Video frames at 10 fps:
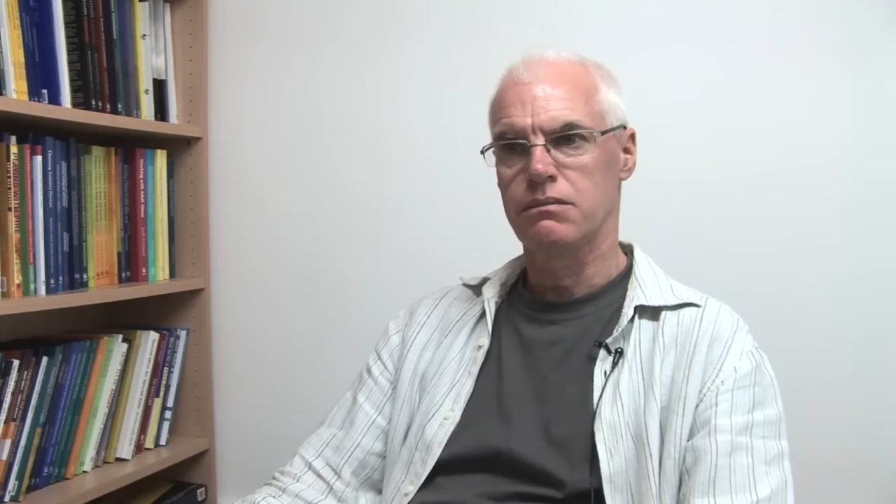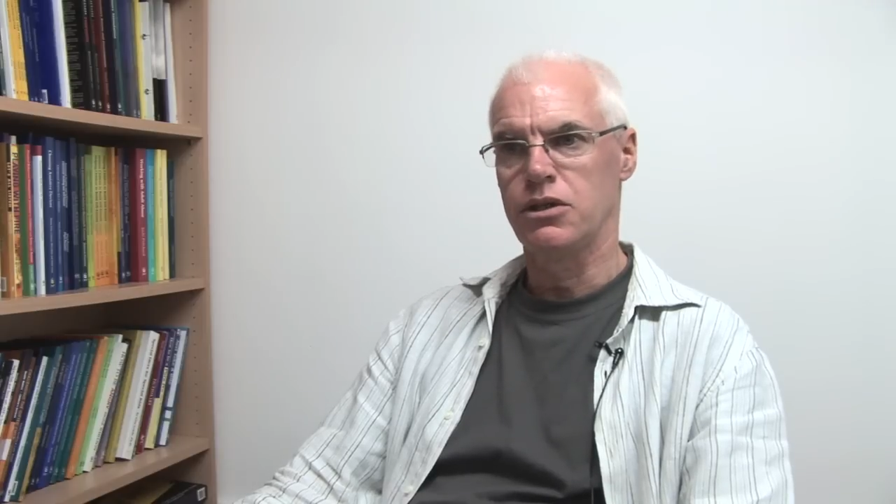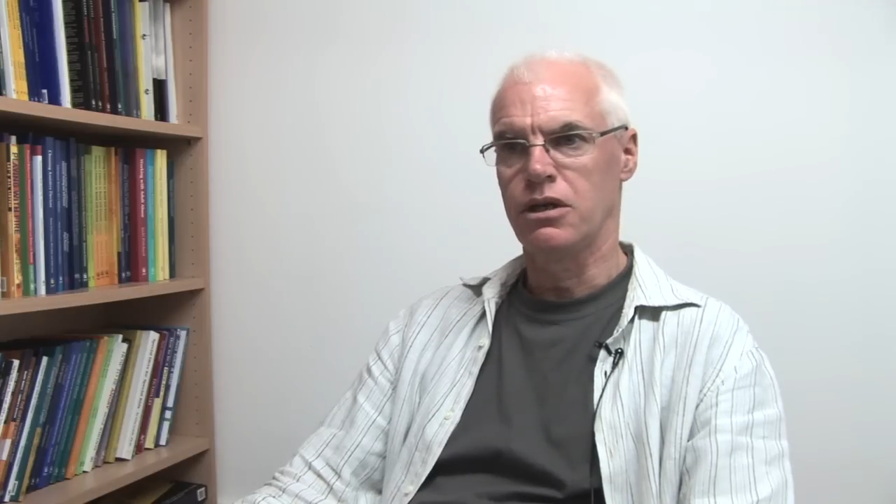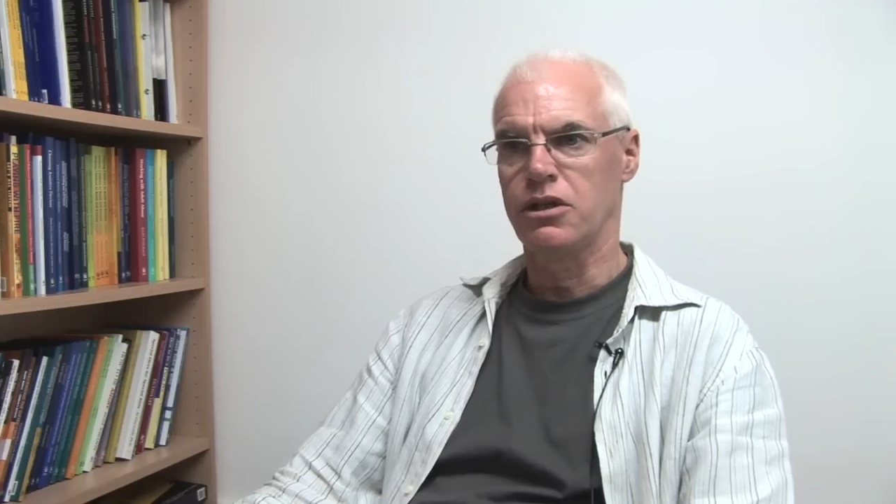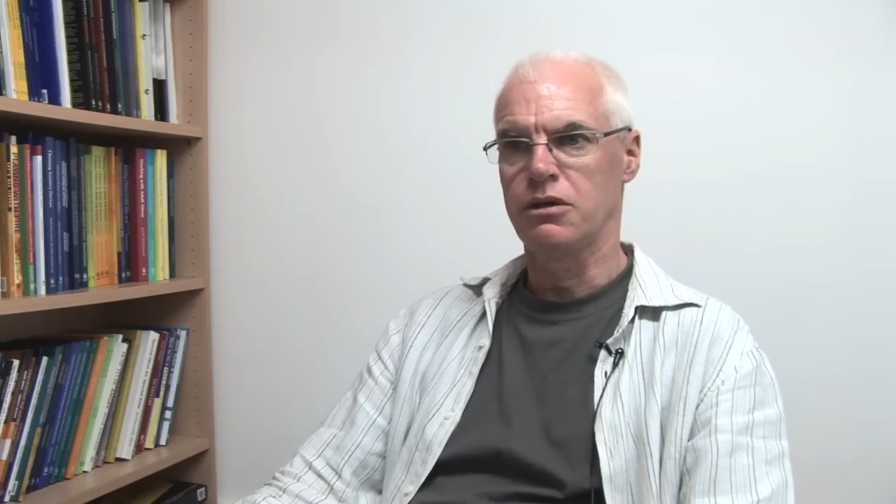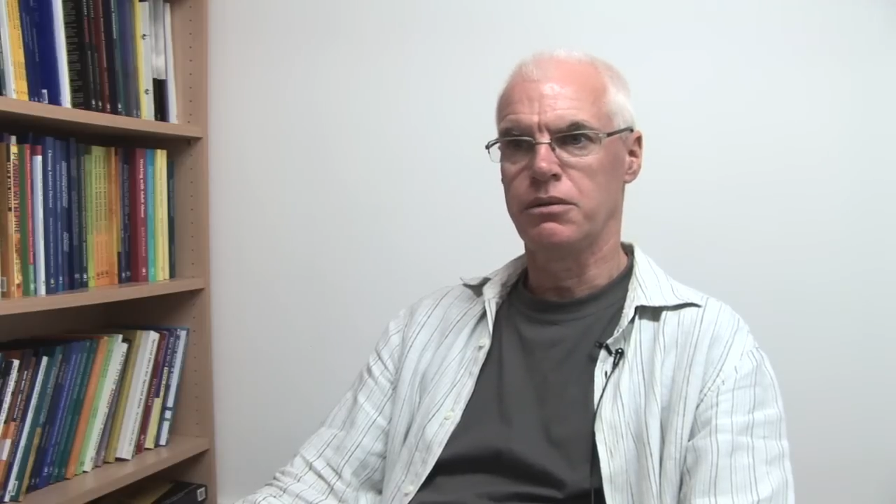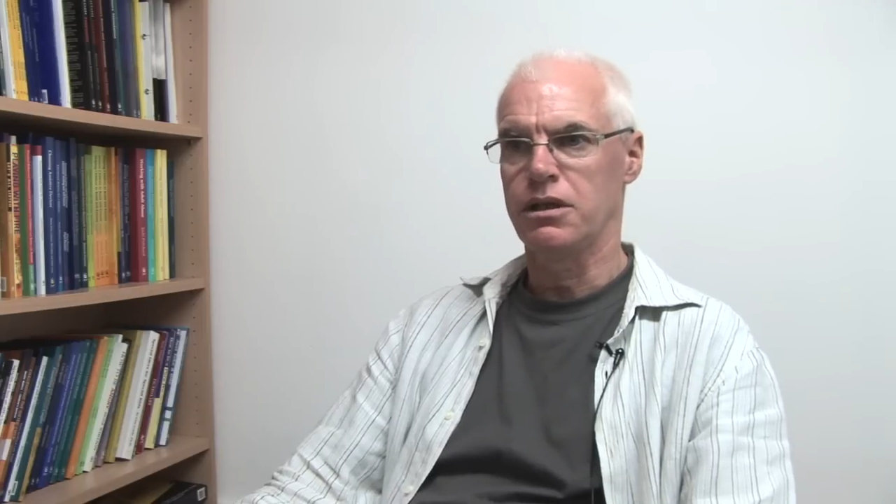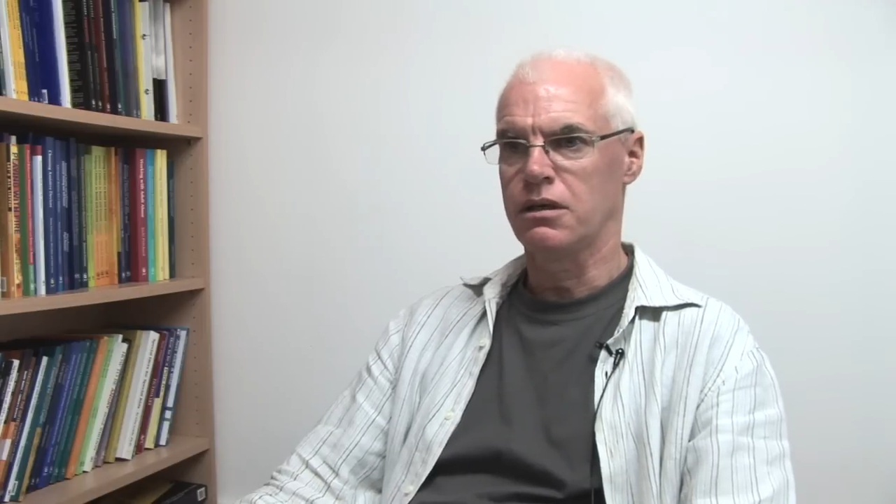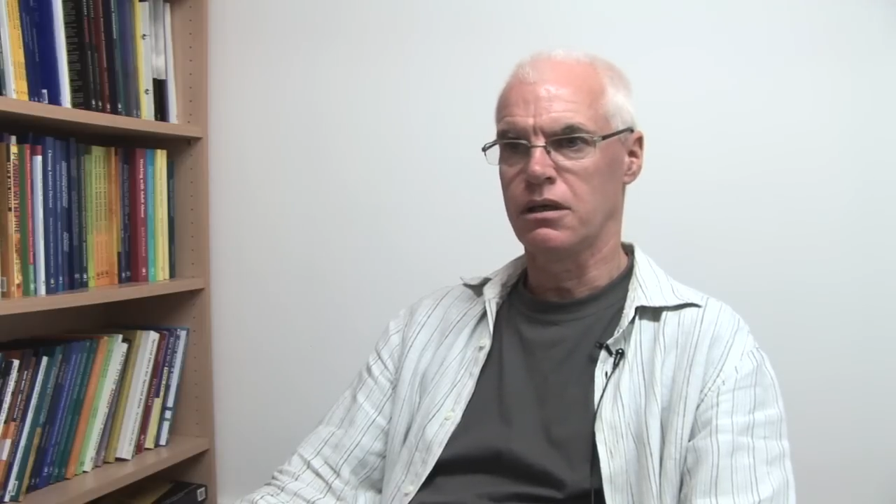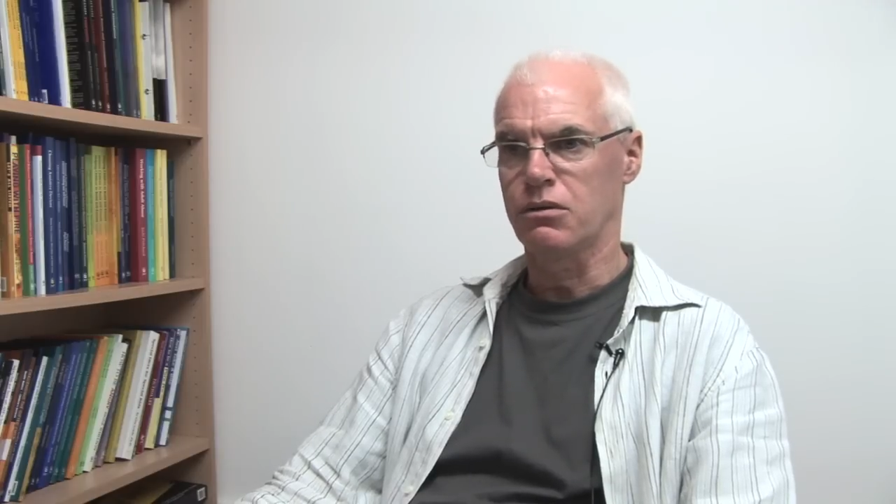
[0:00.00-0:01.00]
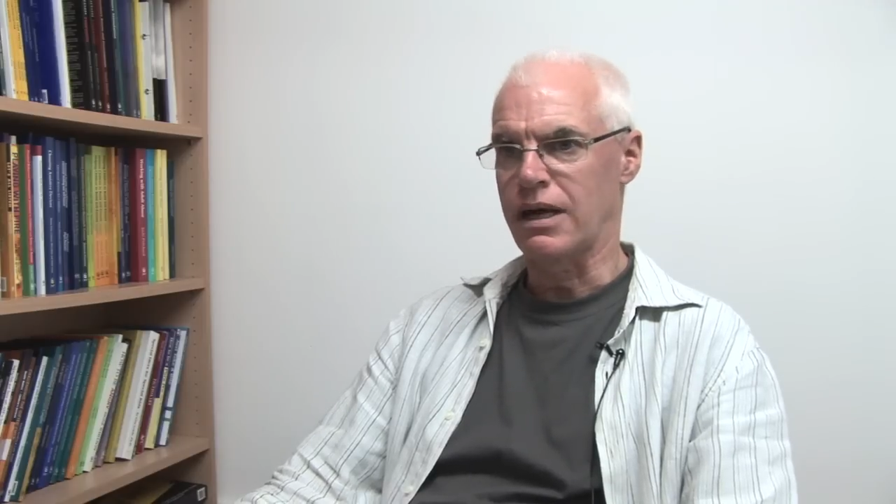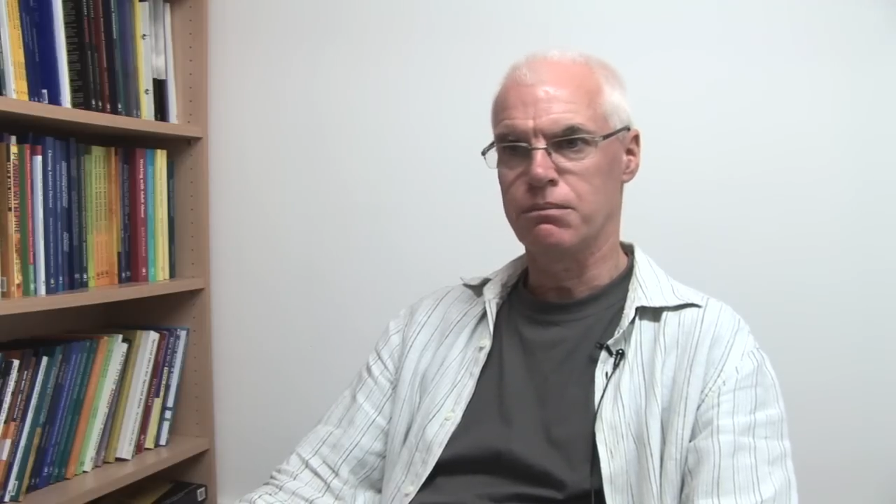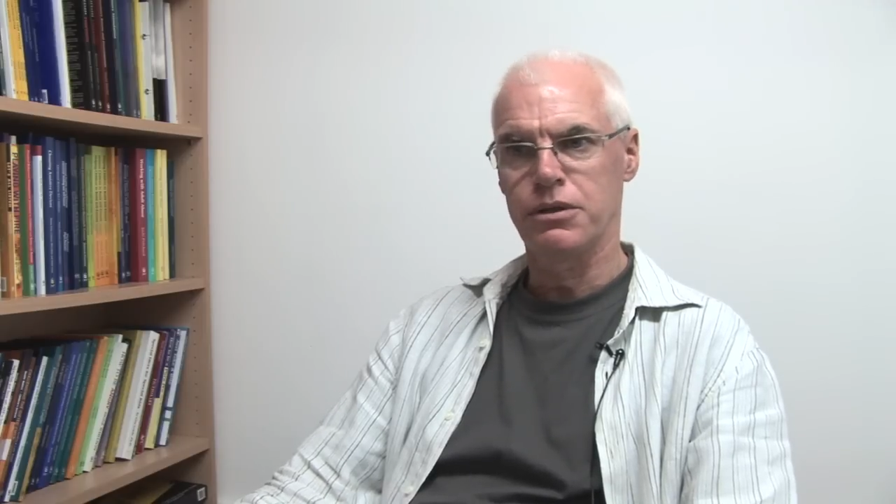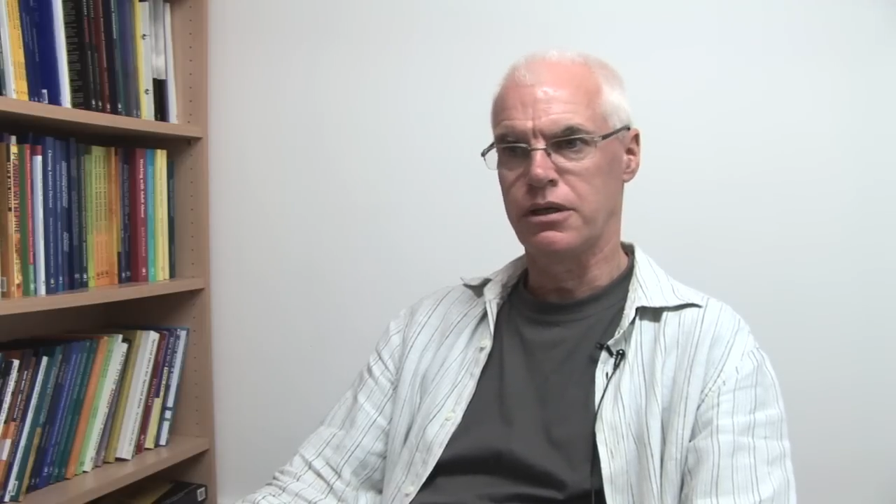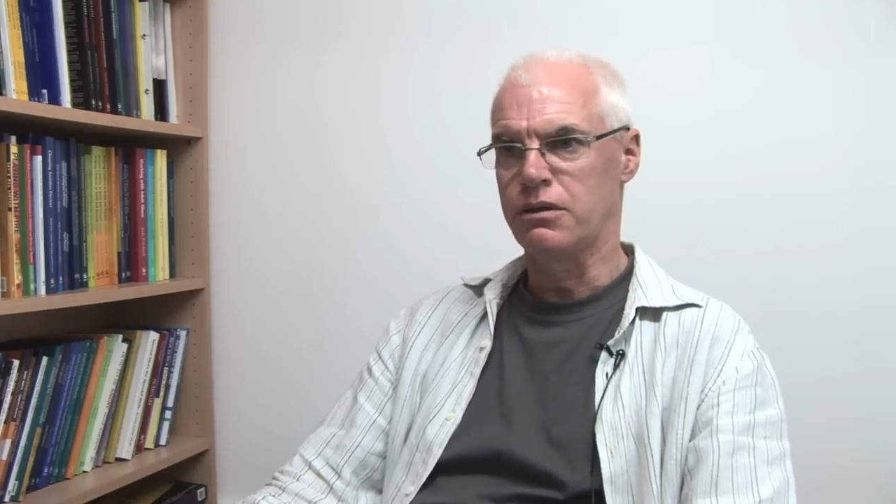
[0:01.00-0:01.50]
You know, they'll be a
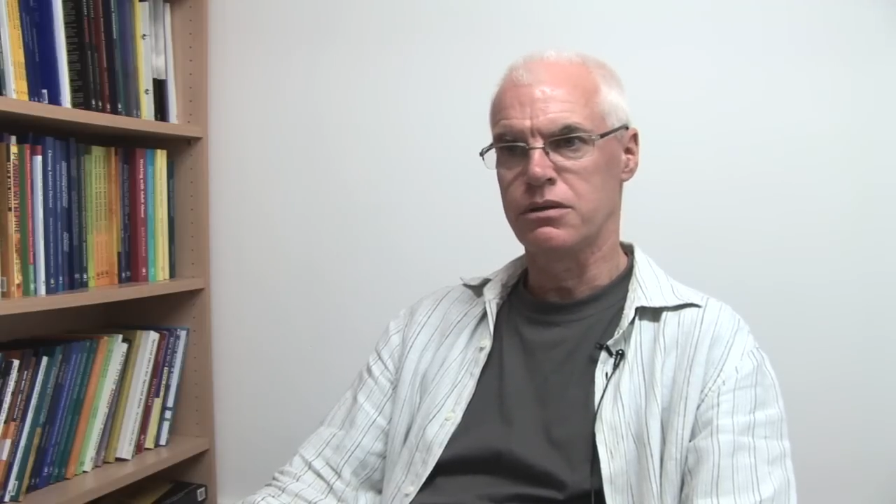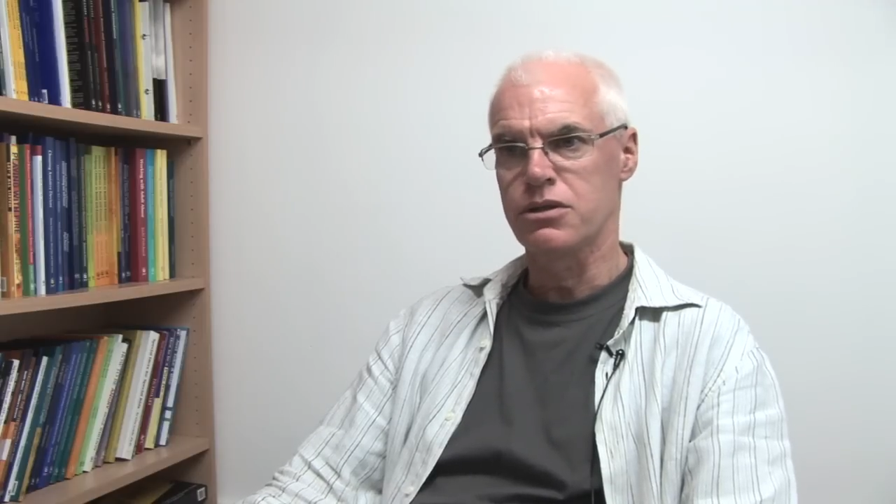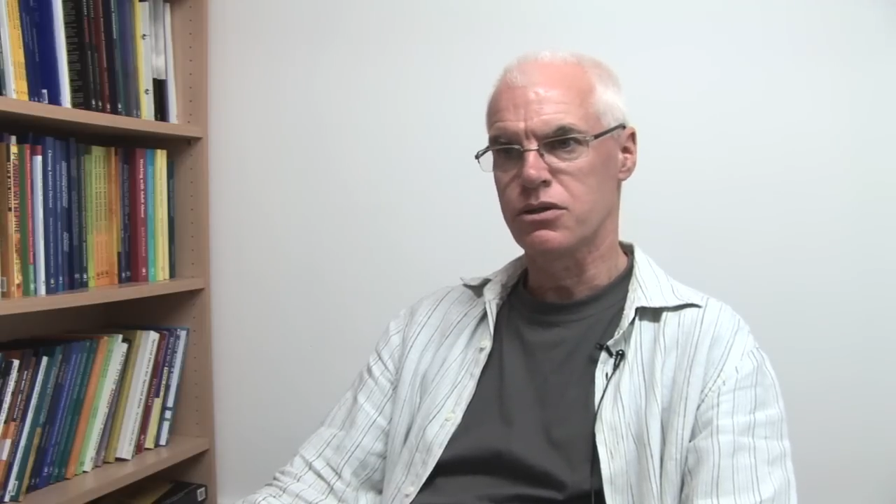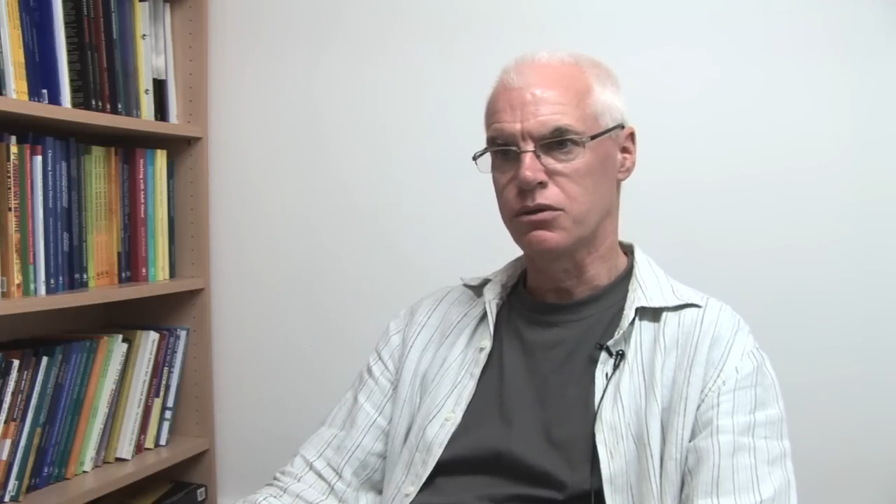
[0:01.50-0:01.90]
grandparent